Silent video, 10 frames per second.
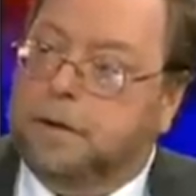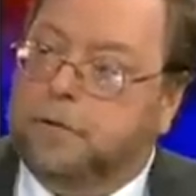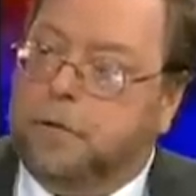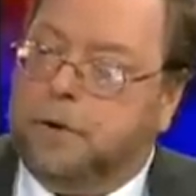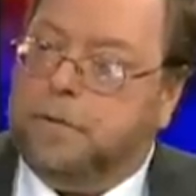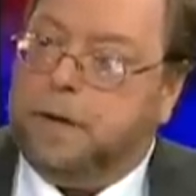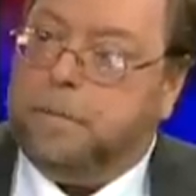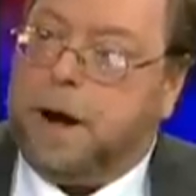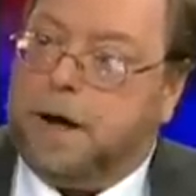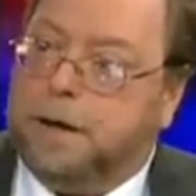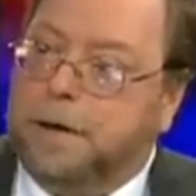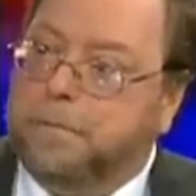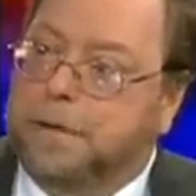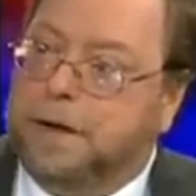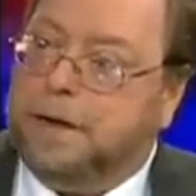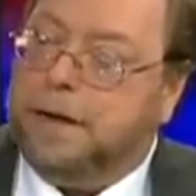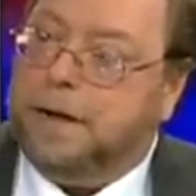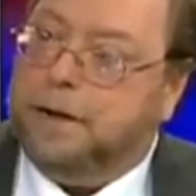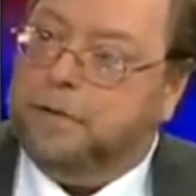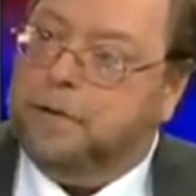sort of an apocalyptic
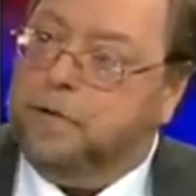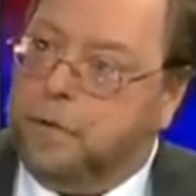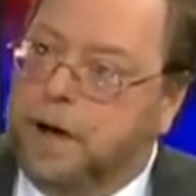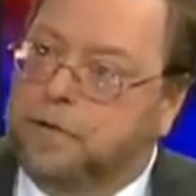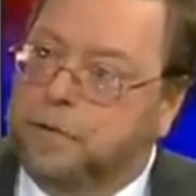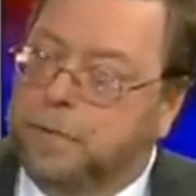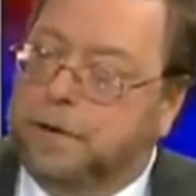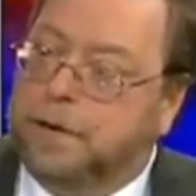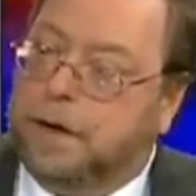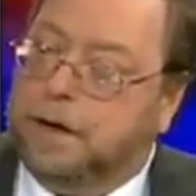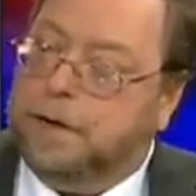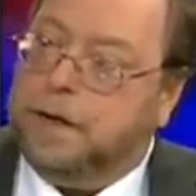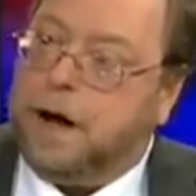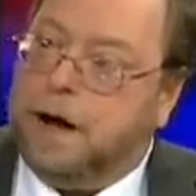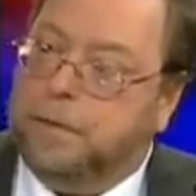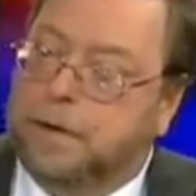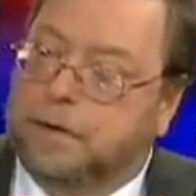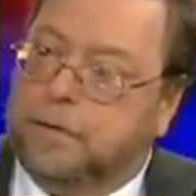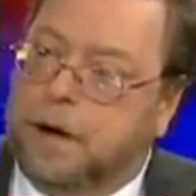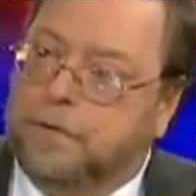situation with the economy of
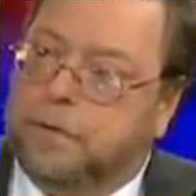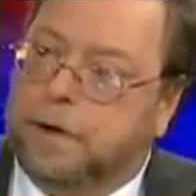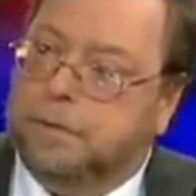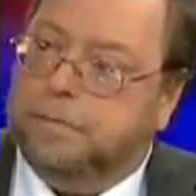this country.